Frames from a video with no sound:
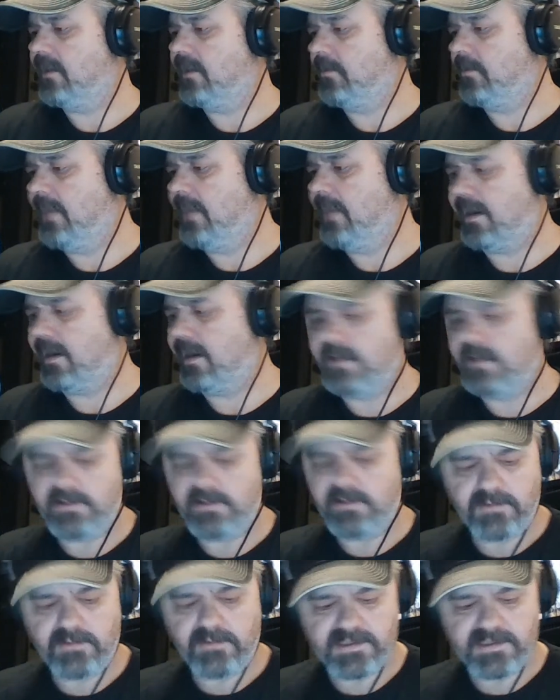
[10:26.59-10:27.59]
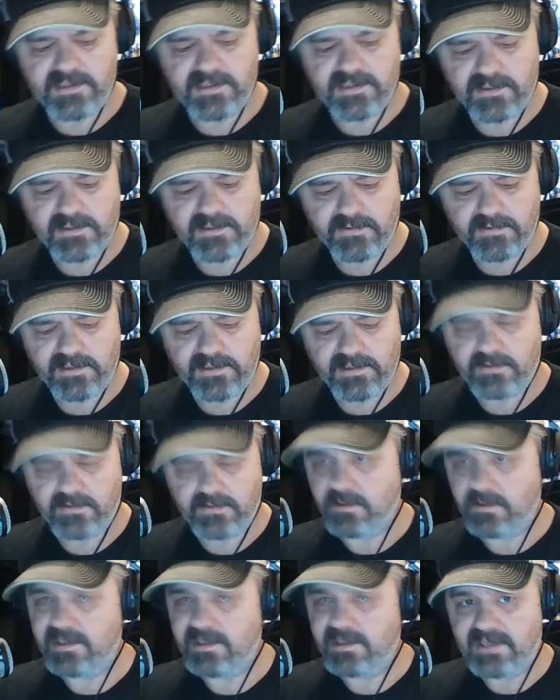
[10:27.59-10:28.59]
background noise in it going here, or
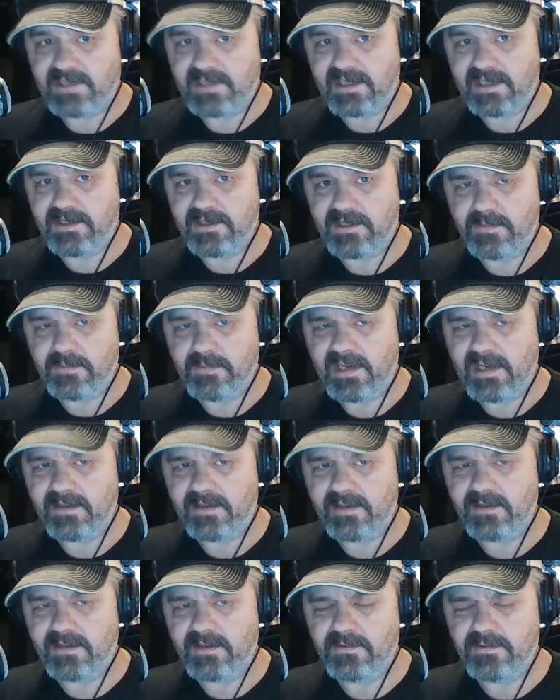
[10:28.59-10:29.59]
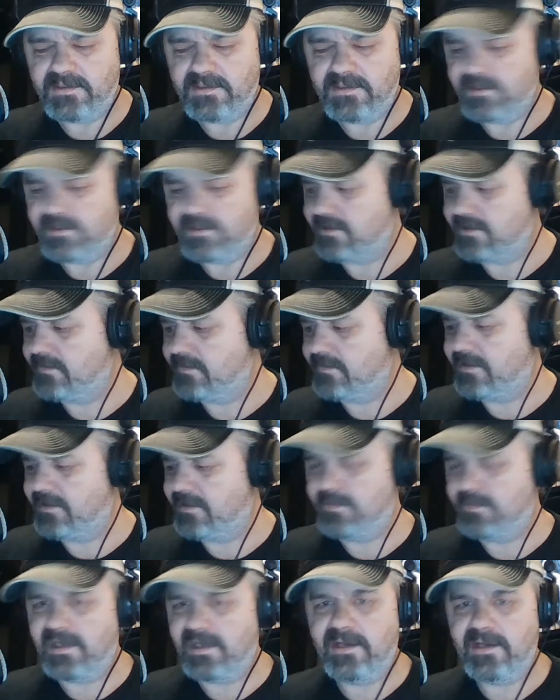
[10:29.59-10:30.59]
at least I can hear background noise, and
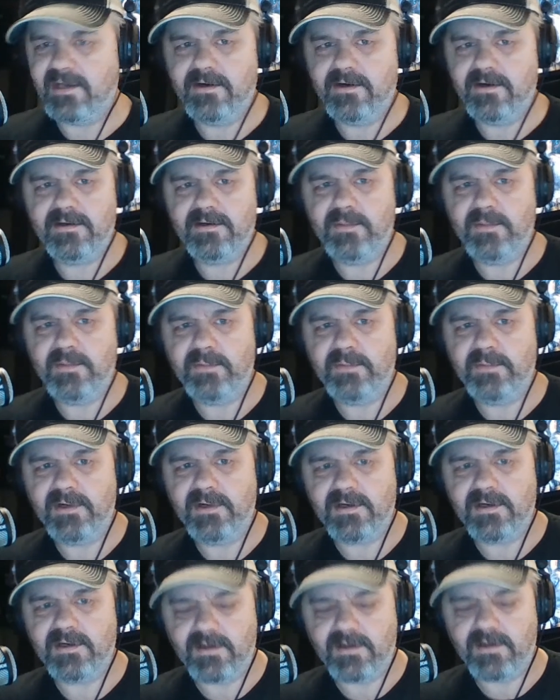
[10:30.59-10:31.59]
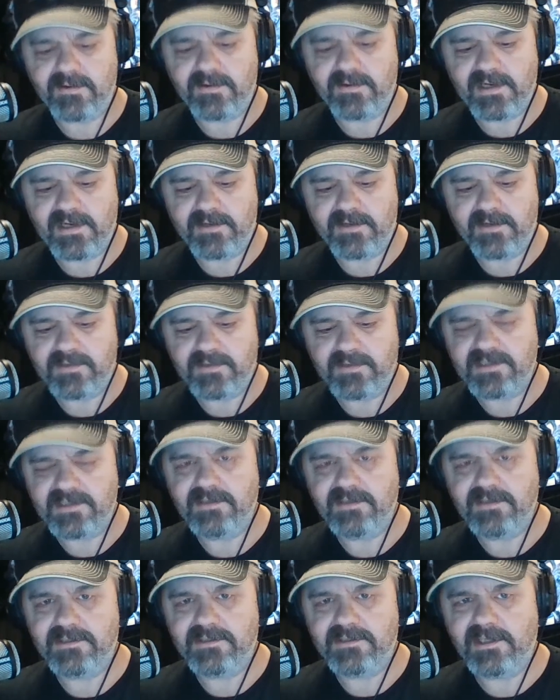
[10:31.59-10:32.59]
it's my heater. I'm up here in Colorado, and it's
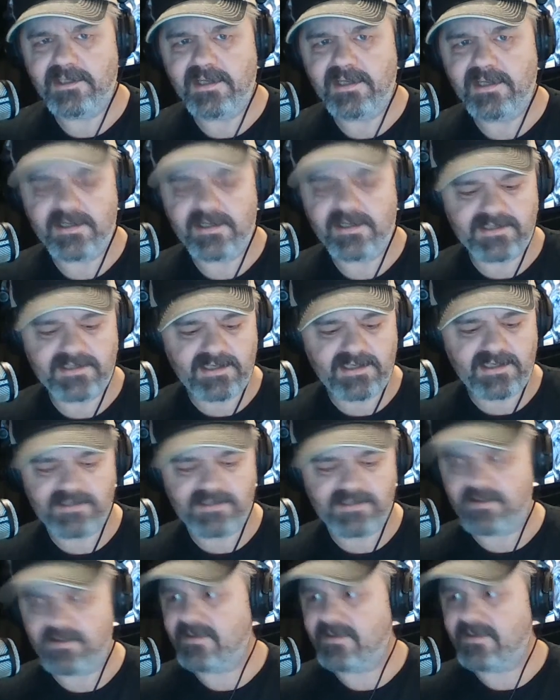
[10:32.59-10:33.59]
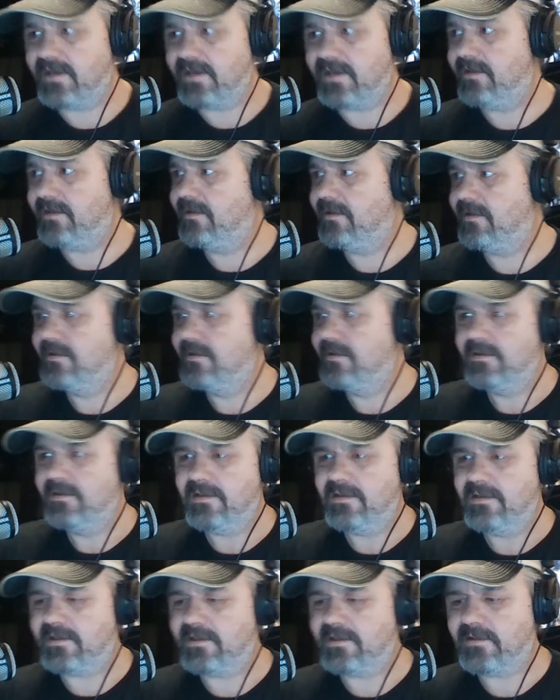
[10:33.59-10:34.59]
still chilly outside, so I've got the
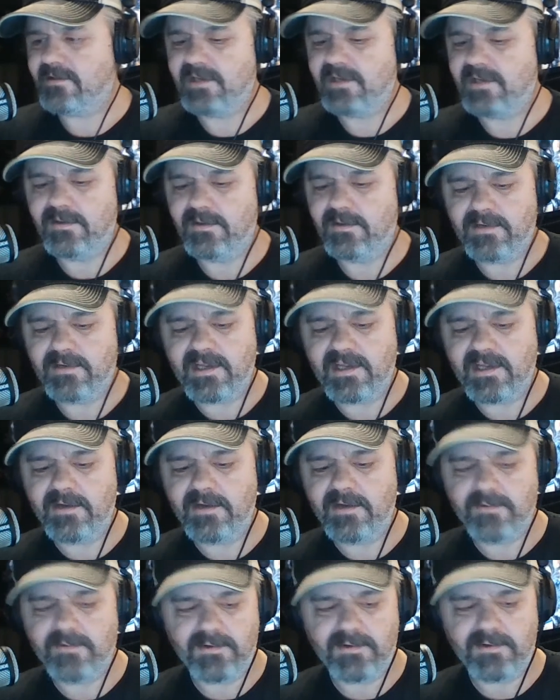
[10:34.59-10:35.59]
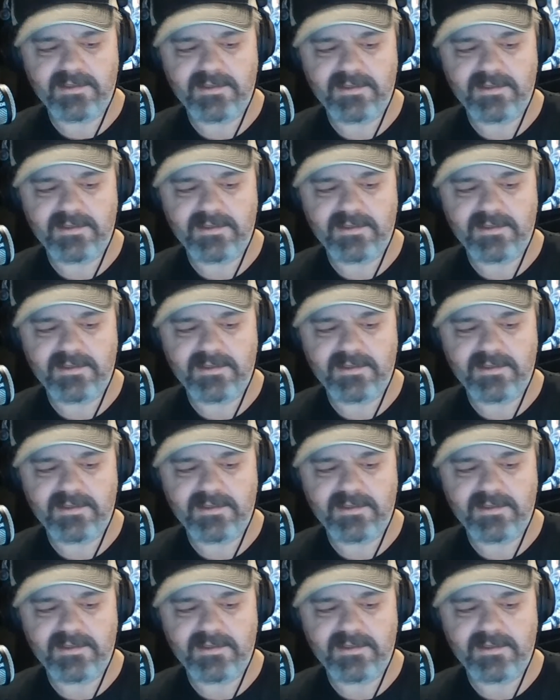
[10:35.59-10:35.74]
electric heater rolling in